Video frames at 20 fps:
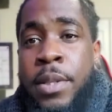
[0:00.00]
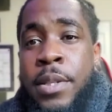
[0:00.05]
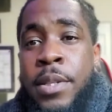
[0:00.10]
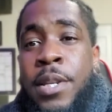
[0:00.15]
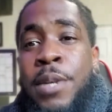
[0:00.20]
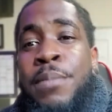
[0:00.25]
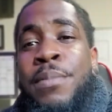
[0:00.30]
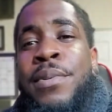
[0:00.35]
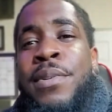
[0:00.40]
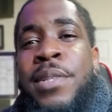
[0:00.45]

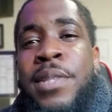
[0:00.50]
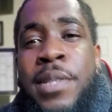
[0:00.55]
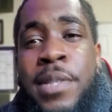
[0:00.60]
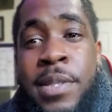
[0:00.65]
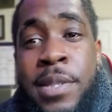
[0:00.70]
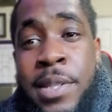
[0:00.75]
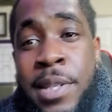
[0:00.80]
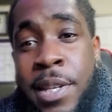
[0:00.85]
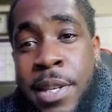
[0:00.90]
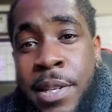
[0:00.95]
Number
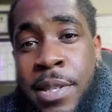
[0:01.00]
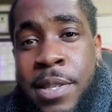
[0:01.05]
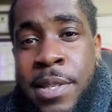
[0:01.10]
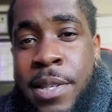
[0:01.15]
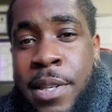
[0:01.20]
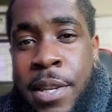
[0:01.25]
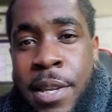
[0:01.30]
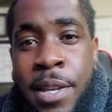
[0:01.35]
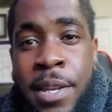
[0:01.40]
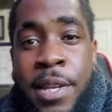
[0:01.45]
6
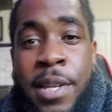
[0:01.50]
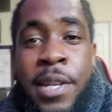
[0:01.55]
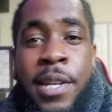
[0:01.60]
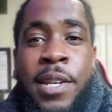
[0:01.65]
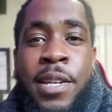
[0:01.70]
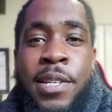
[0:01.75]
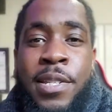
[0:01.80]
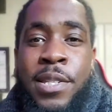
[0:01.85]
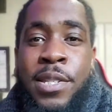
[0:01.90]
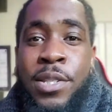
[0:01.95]

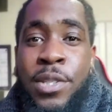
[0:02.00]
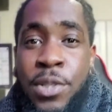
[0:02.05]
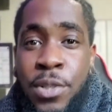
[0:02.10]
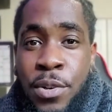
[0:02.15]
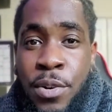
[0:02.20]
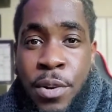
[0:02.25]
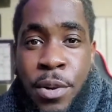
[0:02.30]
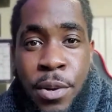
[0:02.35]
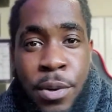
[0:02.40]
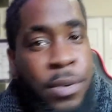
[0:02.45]
is
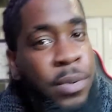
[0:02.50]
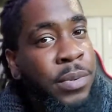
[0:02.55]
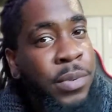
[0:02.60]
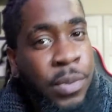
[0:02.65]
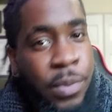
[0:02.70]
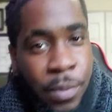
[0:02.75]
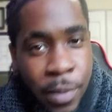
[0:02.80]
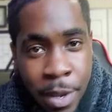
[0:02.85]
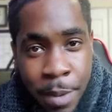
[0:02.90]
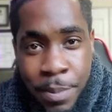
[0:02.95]
your own
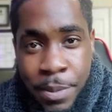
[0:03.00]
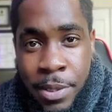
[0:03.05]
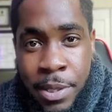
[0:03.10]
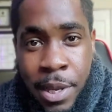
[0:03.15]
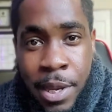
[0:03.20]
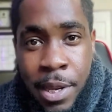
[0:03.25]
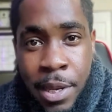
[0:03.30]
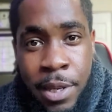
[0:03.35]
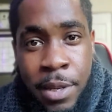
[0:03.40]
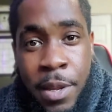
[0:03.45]

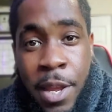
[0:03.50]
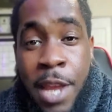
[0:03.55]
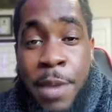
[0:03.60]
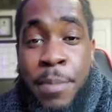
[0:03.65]
website. I